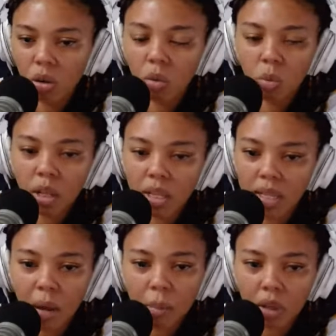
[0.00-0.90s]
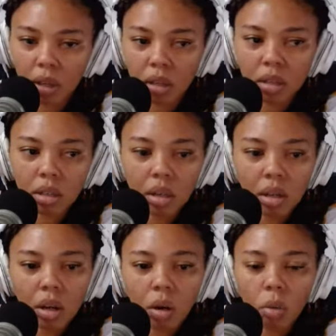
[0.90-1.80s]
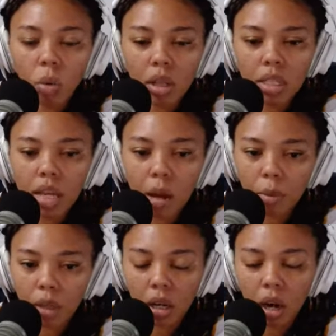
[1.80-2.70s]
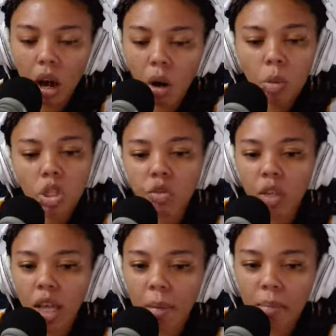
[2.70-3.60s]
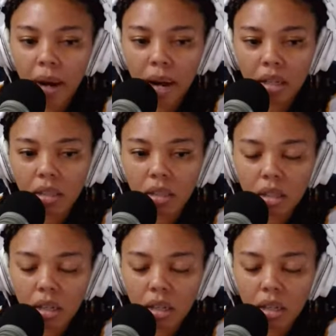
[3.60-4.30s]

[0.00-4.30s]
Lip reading: What is happening? What is happening? How much of an impact